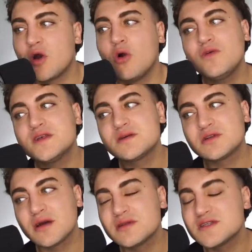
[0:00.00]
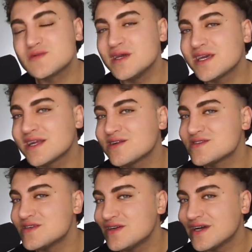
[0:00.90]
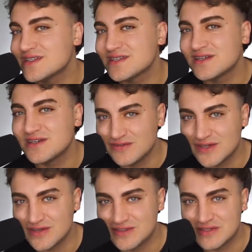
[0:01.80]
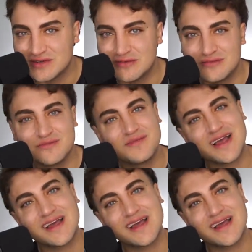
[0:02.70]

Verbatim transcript: hopefully sometime this week and I'll see you guys in a new video soon. Bye